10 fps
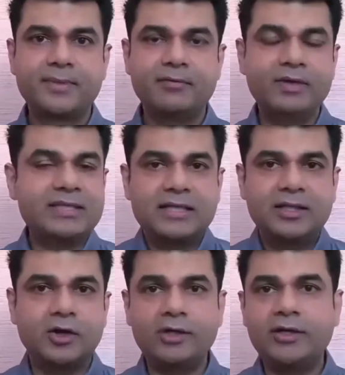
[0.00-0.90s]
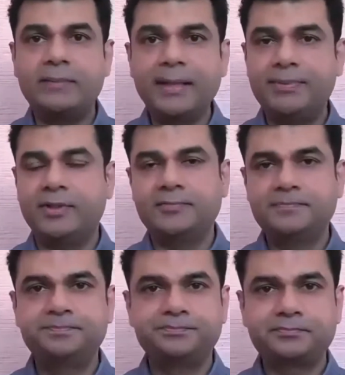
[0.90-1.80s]
We are still ordinary
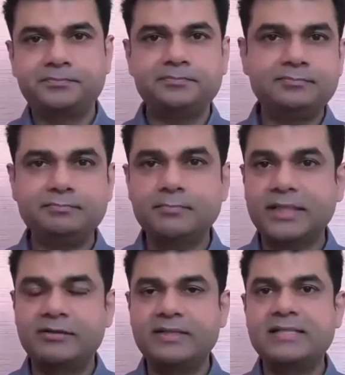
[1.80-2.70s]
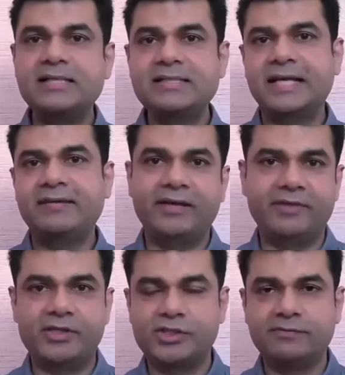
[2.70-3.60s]
people, but the results that we have
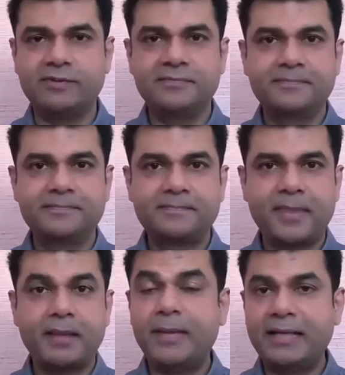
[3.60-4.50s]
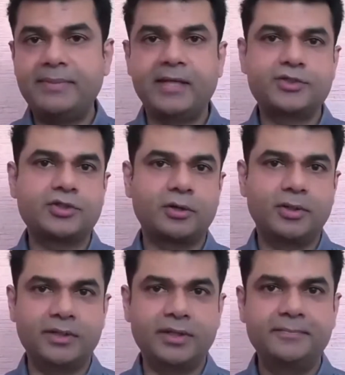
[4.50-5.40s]
achieved might be extraordinary.